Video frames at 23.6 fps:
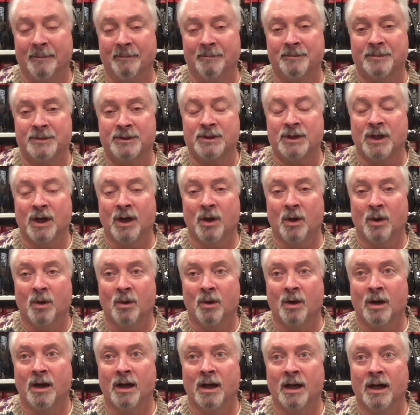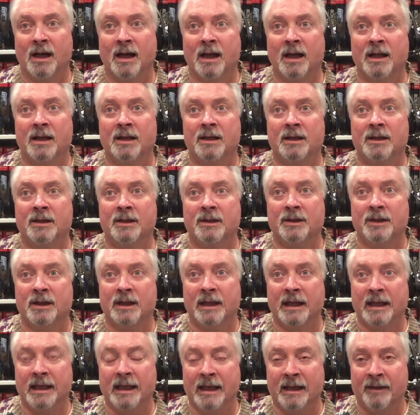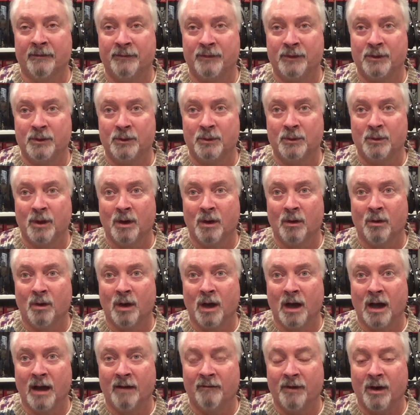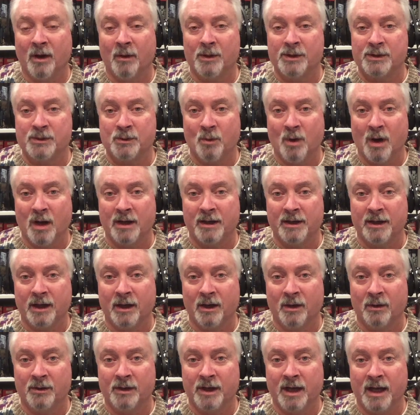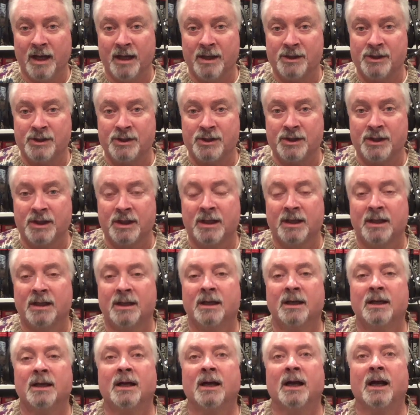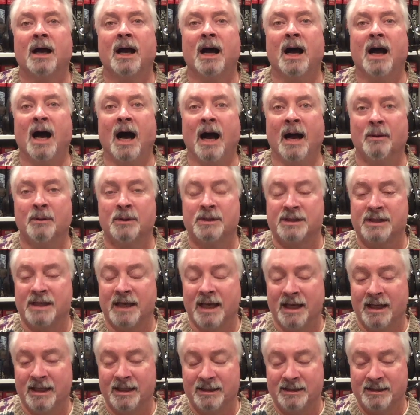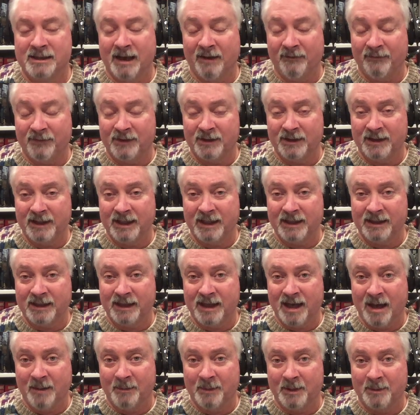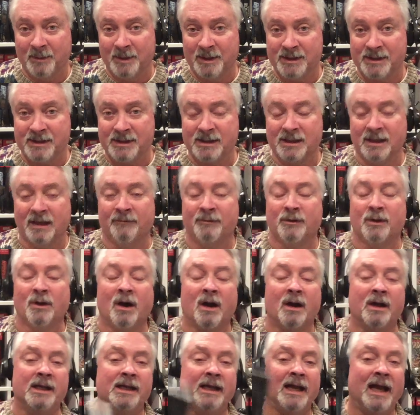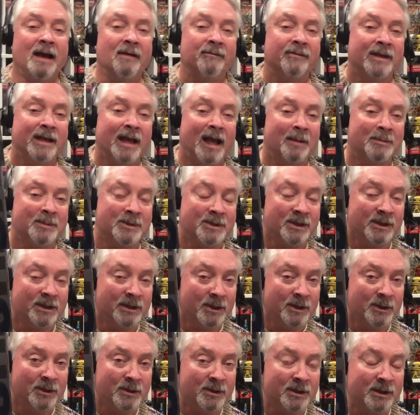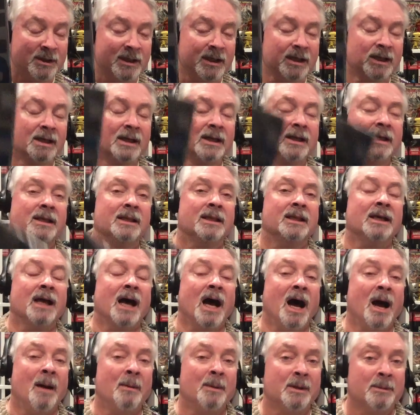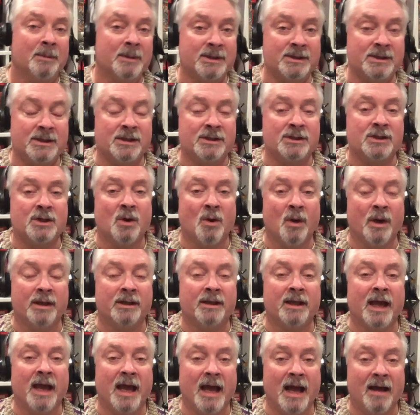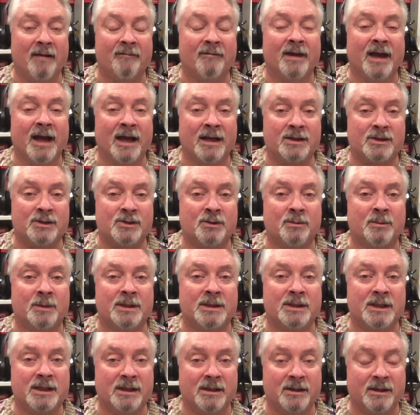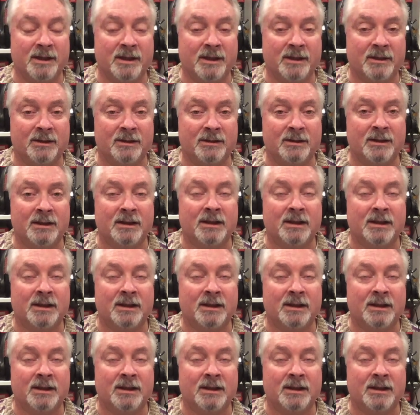So if you have always wanted to own Hush, I would say definitely get the omnibus. If you already have the absolute, the omnibus is going to have extra material.